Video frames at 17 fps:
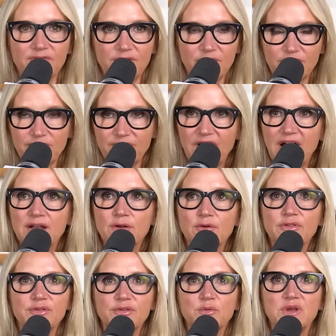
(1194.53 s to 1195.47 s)
For the
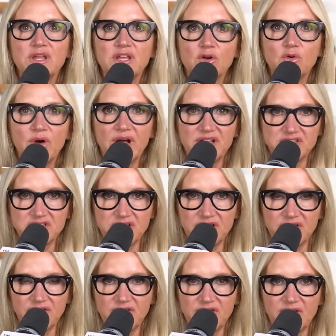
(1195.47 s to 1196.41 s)
final three
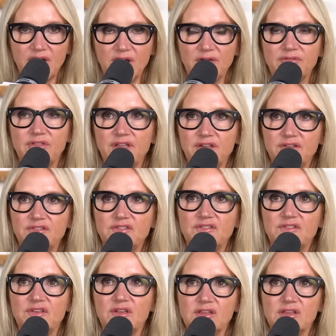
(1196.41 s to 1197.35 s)
questions of
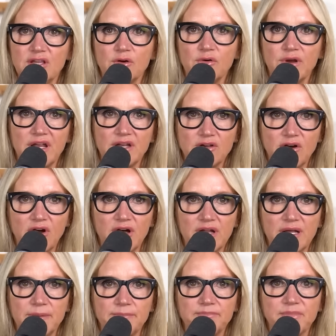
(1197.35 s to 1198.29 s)
this year-end
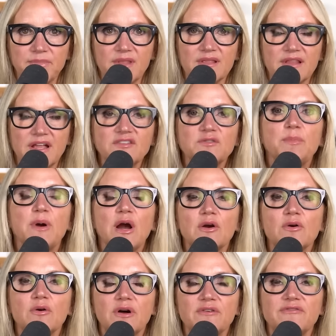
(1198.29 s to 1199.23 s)
audit, let's
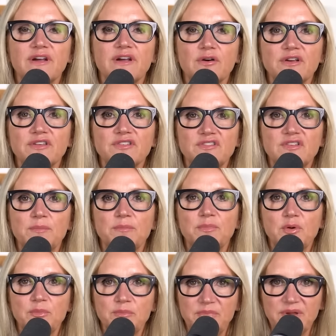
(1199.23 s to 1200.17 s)
borrow a very
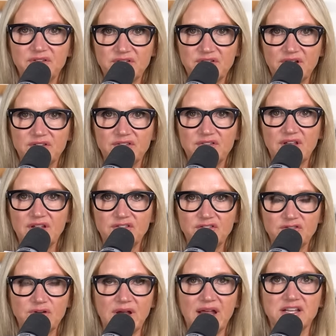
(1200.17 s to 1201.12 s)
simple business
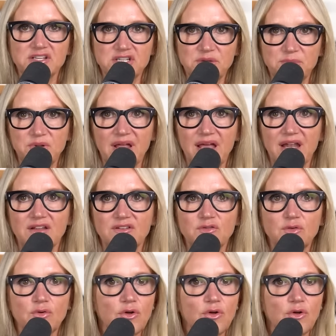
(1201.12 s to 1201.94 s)
and strategy planning